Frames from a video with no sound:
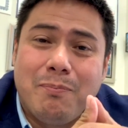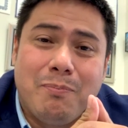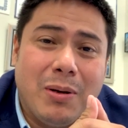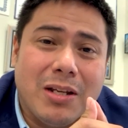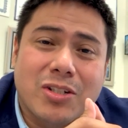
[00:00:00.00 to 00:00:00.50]

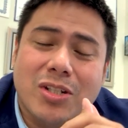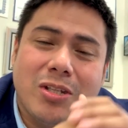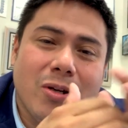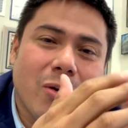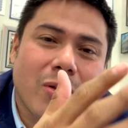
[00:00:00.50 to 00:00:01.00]
But just,
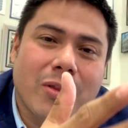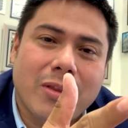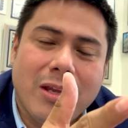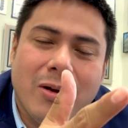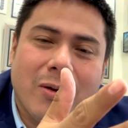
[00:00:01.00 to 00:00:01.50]
you
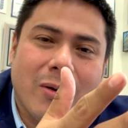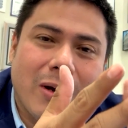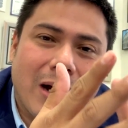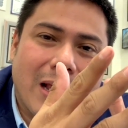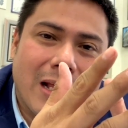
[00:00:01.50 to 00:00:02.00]

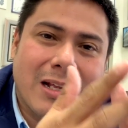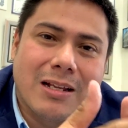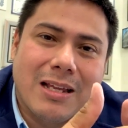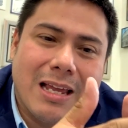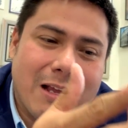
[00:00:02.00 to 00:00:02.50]

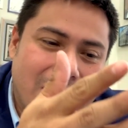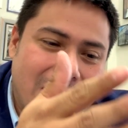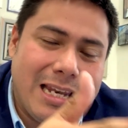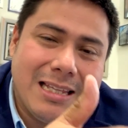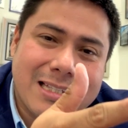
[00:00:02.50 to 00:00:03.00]
know,
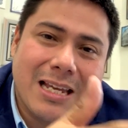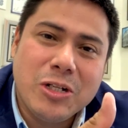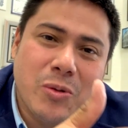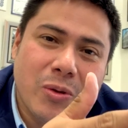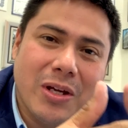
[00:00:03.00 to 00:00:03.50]
getting the
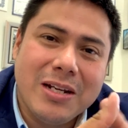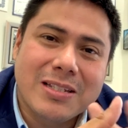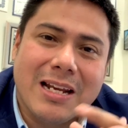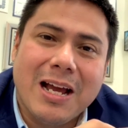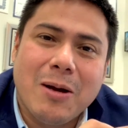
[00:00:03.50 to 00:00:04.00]
schedule done is
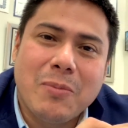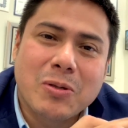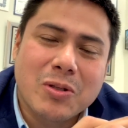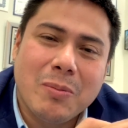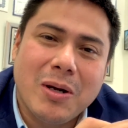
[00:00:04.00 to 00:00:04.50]
going to help you
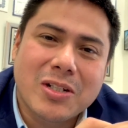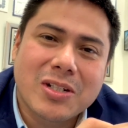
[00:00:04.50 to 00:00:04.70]
so much.